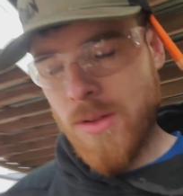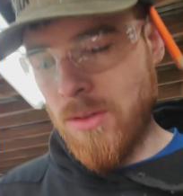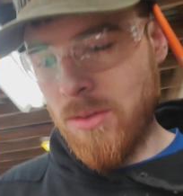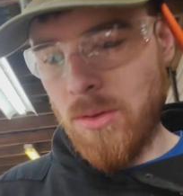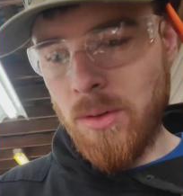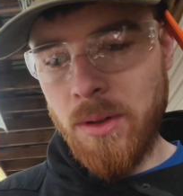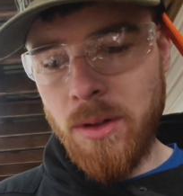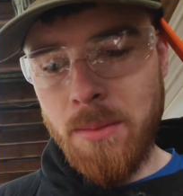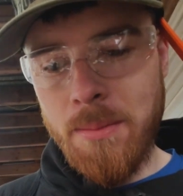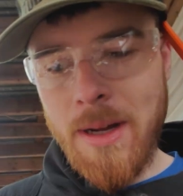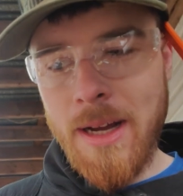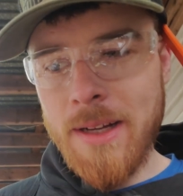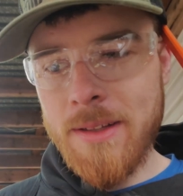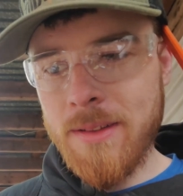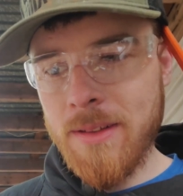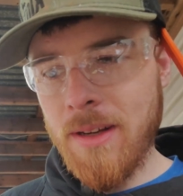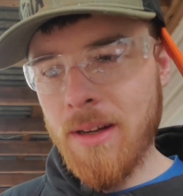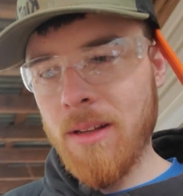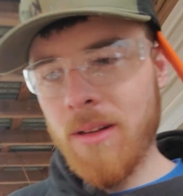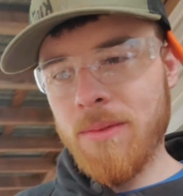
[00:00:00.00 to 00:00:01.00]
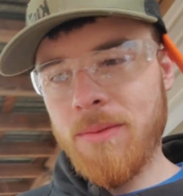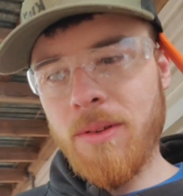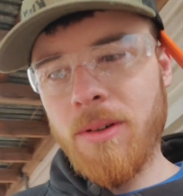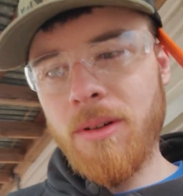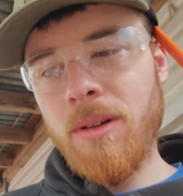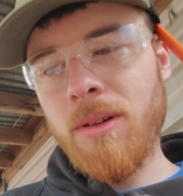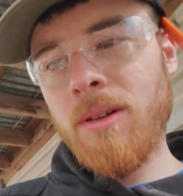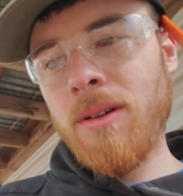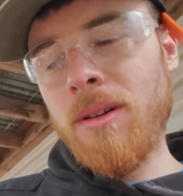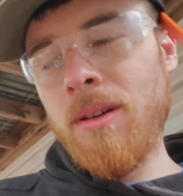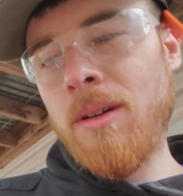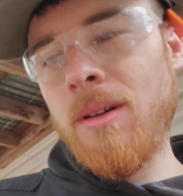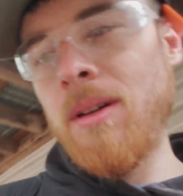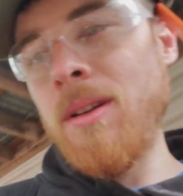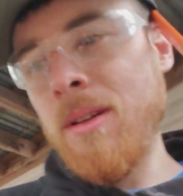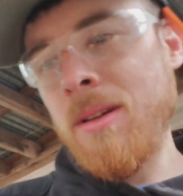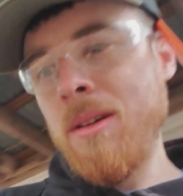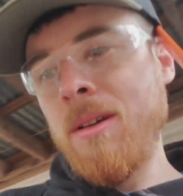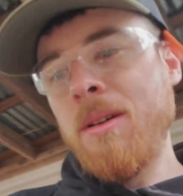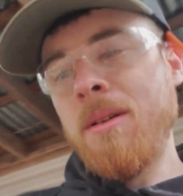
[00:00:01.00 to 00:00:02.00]
Do a little box together for
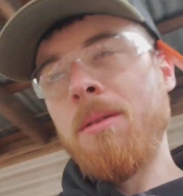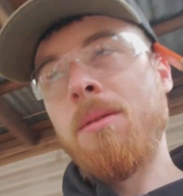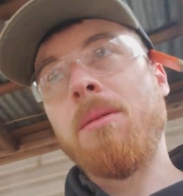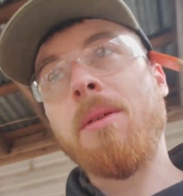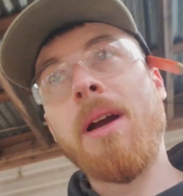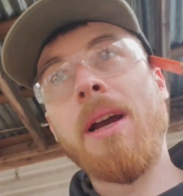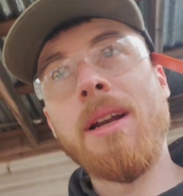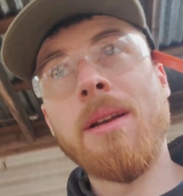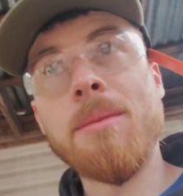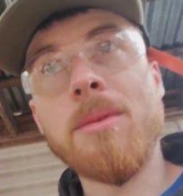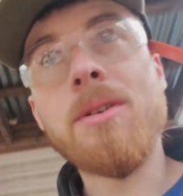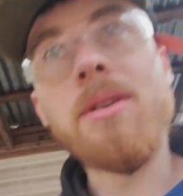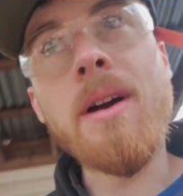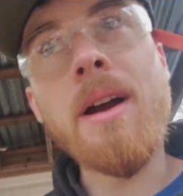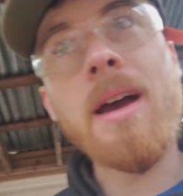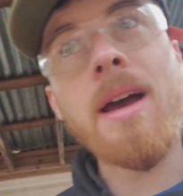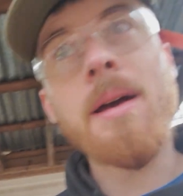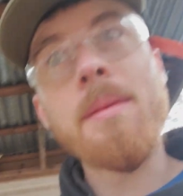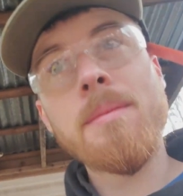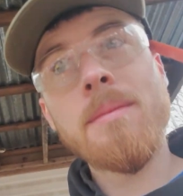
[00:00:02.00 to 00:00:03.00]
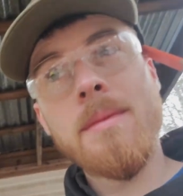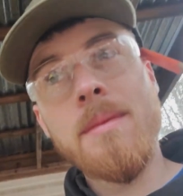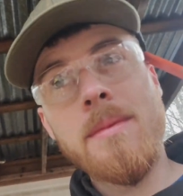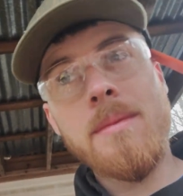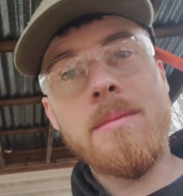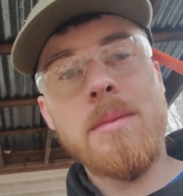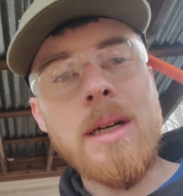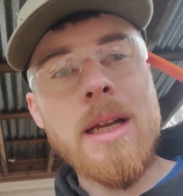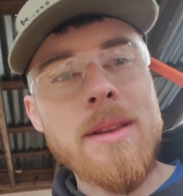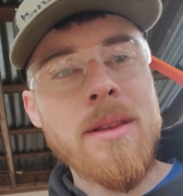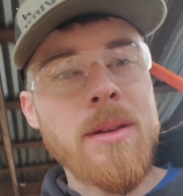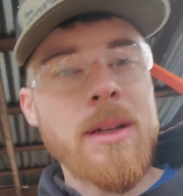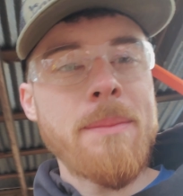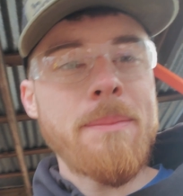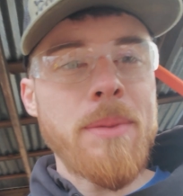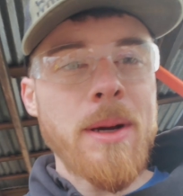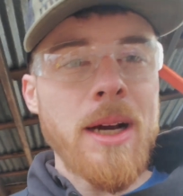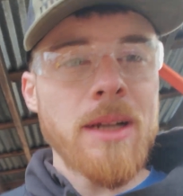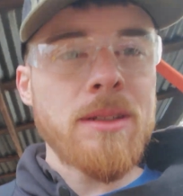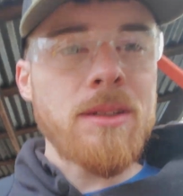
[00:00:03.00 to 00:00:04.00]
random crap. But I was
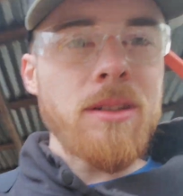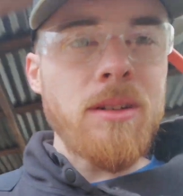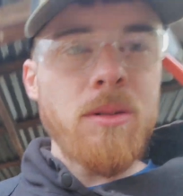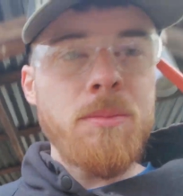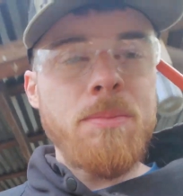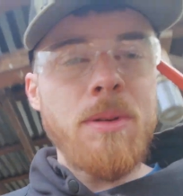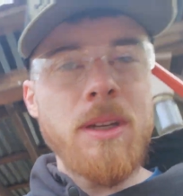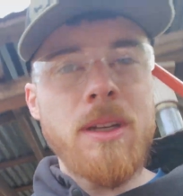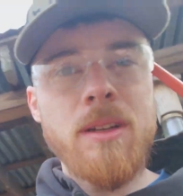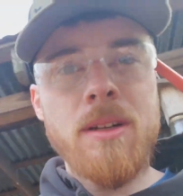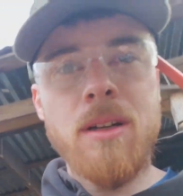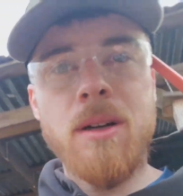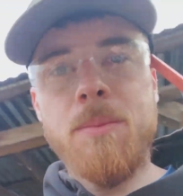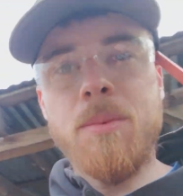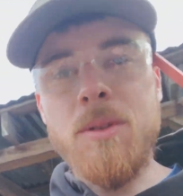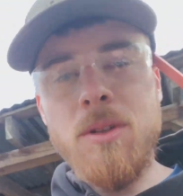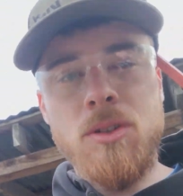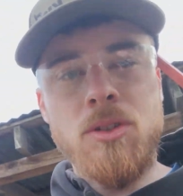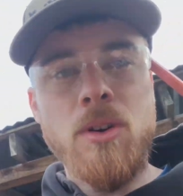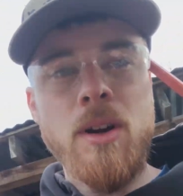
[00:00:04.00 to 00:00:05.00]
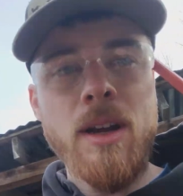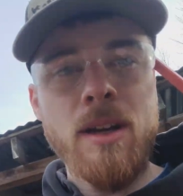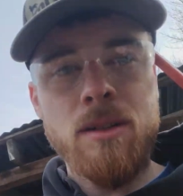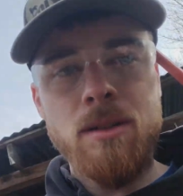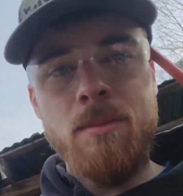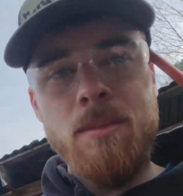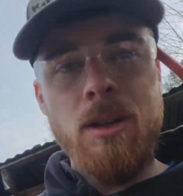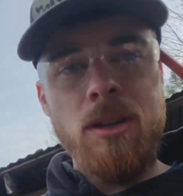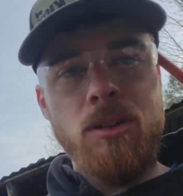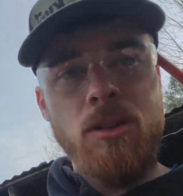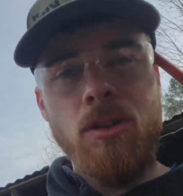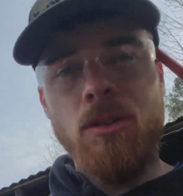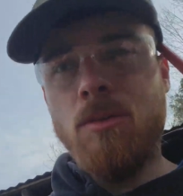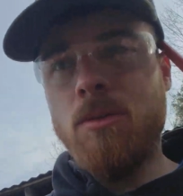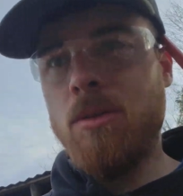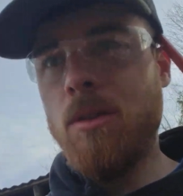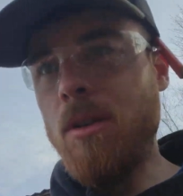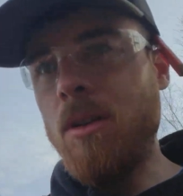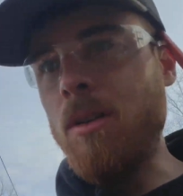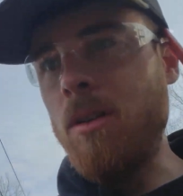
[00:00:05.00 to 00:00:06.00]
about to go pick it up with the tractor, make sure
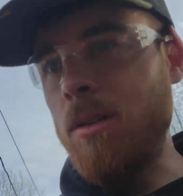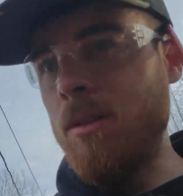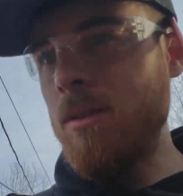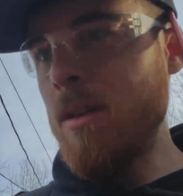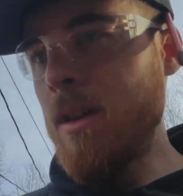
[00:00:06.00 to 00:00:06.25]
it's all